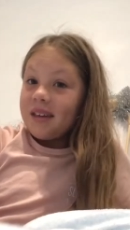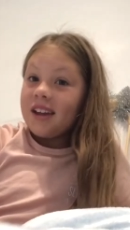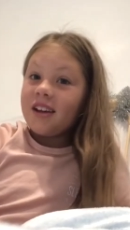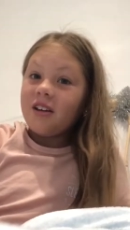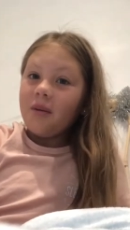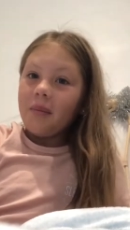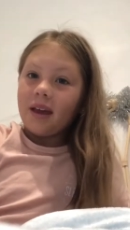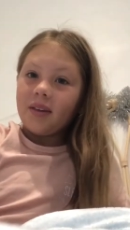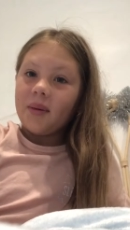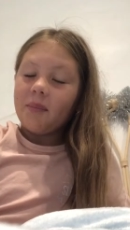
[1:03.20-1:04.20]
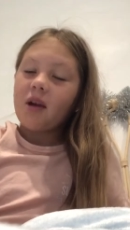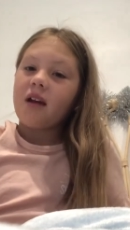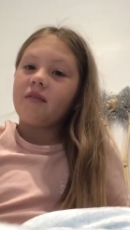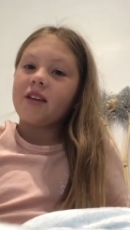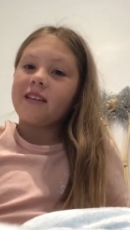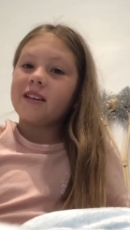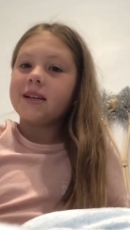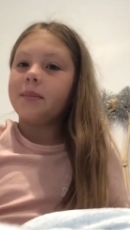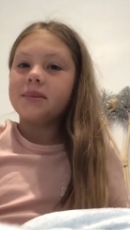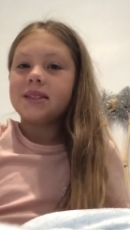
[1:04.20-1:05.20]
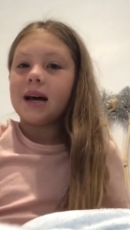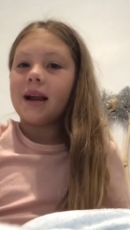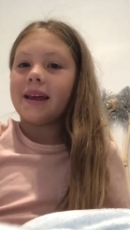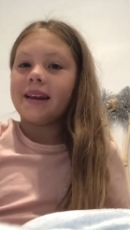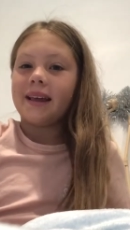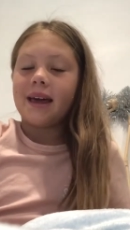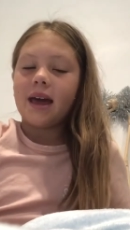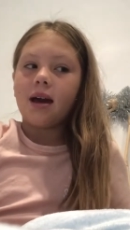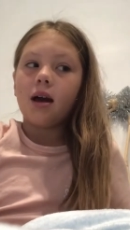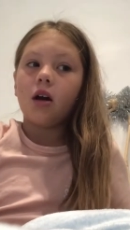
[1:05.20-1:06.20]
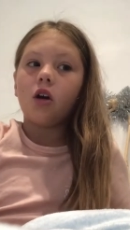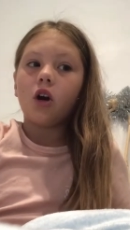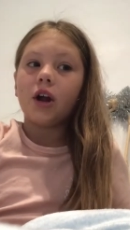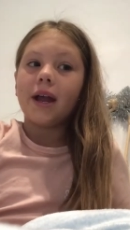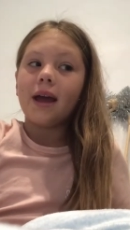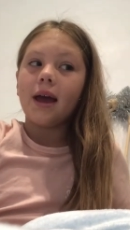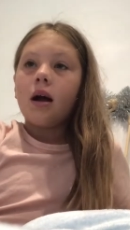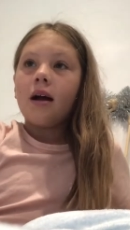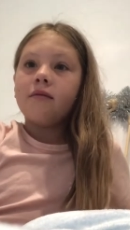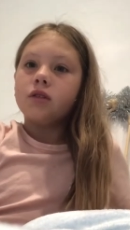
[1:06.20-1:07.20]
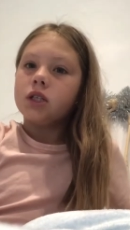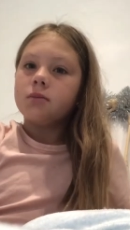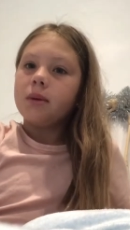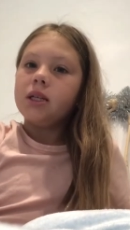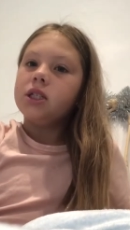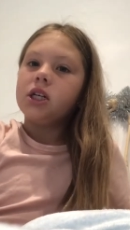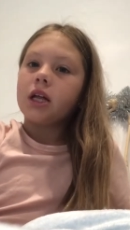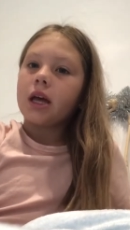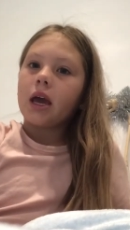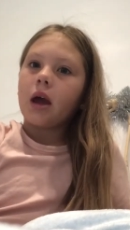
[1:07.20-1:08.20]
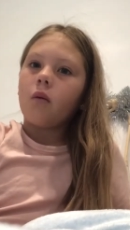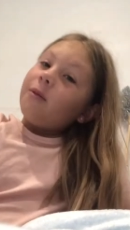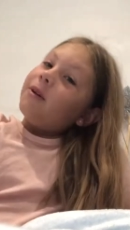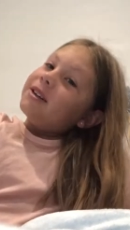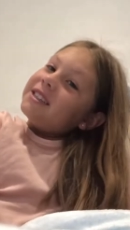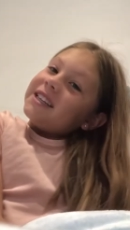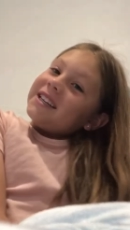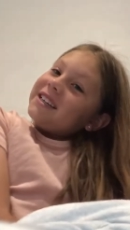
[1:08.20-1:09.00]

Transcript: gonna go make some breakfast because I'm starting to get hungry. I've just been chilling out watching